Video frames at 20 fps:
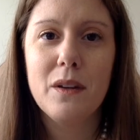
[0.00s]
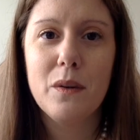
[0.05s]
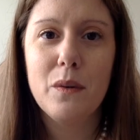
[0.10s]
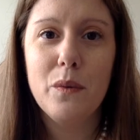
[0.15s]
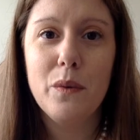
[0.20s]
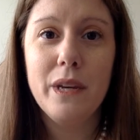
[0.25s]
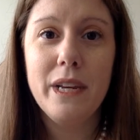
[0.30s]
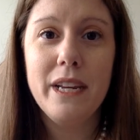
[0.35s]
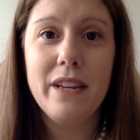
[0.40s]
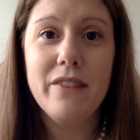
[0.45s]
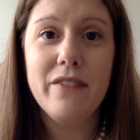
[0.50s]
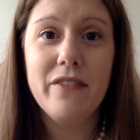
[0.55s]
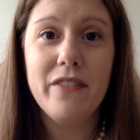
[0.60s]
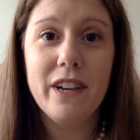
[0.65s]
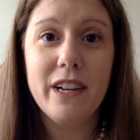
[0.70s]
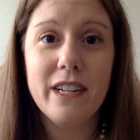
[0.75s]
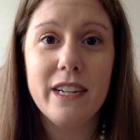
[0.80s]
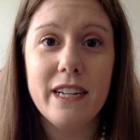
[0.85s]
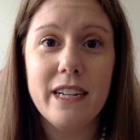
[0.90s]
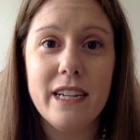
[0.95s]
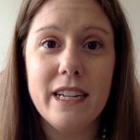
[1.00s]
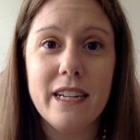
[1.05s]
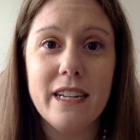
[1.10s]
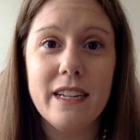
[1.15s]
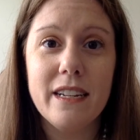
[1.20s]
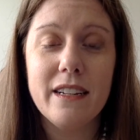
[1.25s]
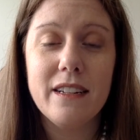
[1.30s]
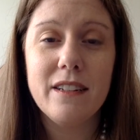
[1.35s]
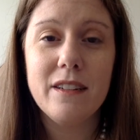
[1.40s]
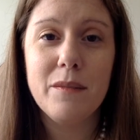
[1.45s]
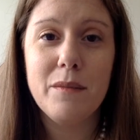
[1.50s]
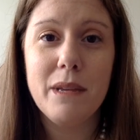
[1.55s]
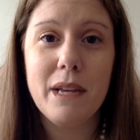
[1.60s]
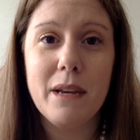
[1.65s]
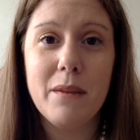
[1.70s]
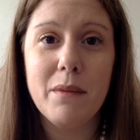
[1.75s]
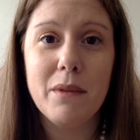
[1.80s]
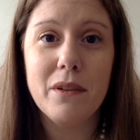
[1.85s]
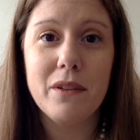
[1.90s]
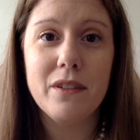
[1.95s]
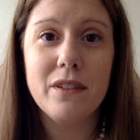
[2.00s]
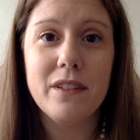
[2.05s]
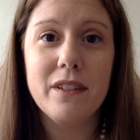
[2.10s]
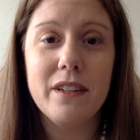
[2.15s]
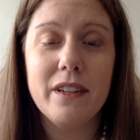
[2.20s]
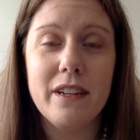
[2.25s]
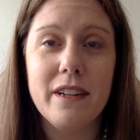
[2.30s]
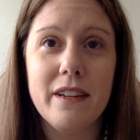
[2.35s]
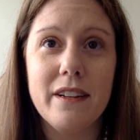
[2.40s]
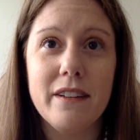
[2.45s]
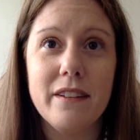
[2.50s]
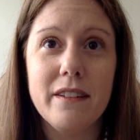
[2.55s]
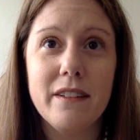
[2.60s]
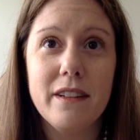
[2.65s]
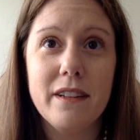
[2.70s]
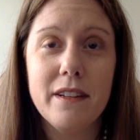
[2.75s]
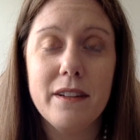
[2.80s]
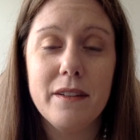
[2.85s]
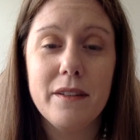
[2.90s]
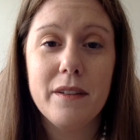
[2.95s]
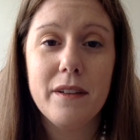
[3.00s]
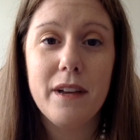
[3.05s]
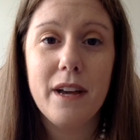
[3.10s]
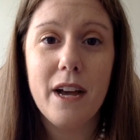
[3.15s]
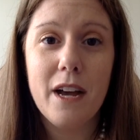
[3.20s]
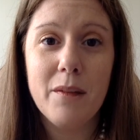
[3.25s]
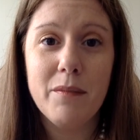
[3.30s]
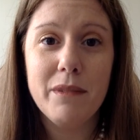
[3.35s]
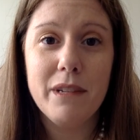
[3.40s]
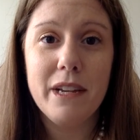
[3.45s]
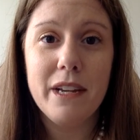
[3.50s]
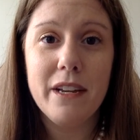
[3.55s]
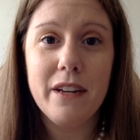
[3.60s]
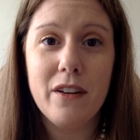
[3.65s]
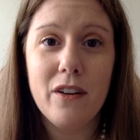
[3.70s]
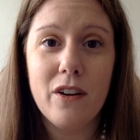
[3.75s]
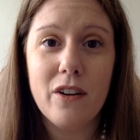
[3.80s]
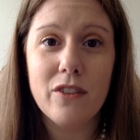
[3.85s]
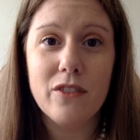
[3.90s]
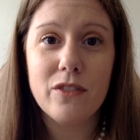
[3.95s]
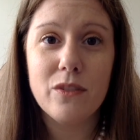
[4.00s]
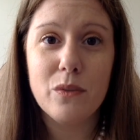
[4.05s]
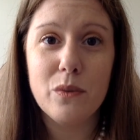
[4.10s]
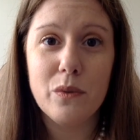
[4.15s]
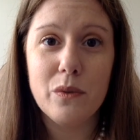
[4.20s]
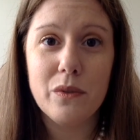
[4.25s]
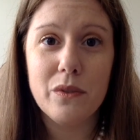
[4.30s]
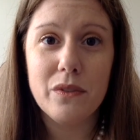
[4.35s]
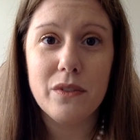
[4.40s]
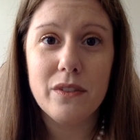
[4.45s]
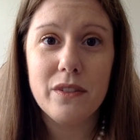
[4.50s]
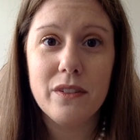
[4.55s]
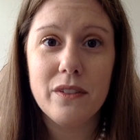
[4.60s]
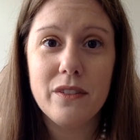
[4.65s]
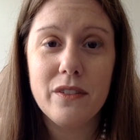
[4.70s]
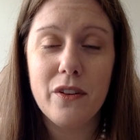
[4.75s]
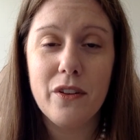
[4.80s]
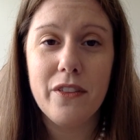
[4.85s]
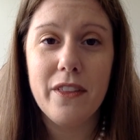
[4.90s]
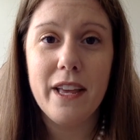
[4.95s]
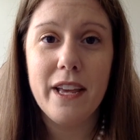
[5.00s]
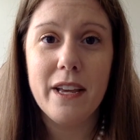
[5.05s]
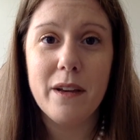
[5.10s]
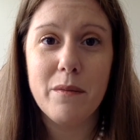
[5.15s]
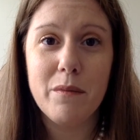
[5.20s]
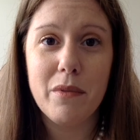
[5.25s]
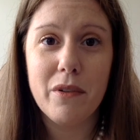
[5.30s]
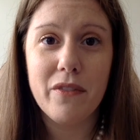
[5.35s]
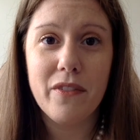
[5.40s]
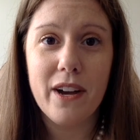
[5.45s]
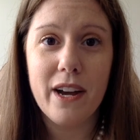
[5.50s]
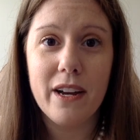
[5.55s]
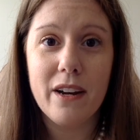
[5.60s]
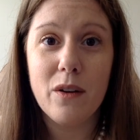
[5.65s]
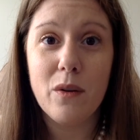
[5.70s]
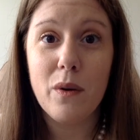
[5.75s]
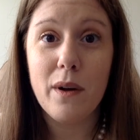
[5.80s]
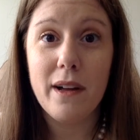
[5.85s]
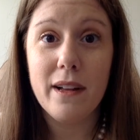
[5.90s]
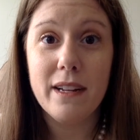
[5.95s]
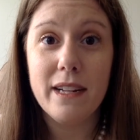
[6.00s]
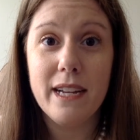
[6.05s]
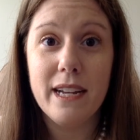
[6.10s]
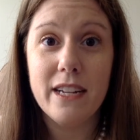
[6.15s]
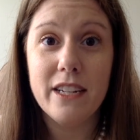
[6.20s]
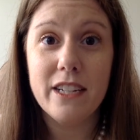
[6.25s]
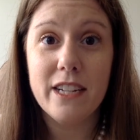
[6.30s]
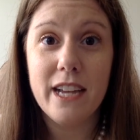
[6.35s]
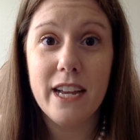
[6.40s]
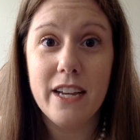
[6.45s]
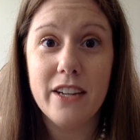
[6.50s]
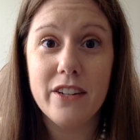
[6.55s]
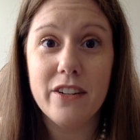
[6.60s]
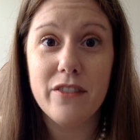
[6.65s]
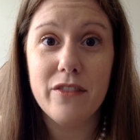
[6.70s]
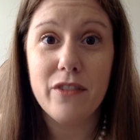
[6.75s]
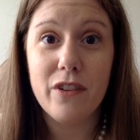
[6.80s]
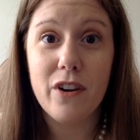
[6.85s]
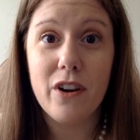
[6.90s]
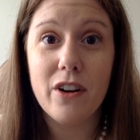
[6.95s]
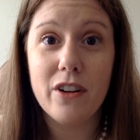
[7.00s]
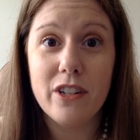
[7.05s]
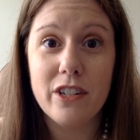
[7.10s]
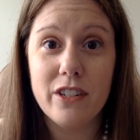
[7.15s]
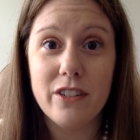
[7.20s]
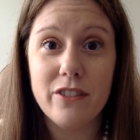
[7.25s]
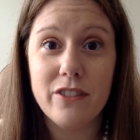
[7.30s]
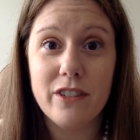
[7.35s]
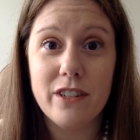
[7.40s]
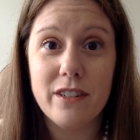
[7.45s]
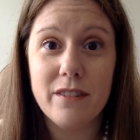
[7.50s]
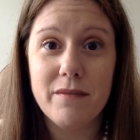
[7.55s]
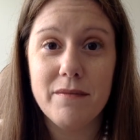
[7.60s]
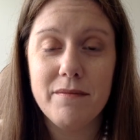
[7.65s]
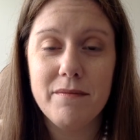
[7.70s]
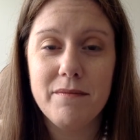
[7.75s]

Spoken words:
We need funding to be able to update our schools so that they can provide a quality education for our children.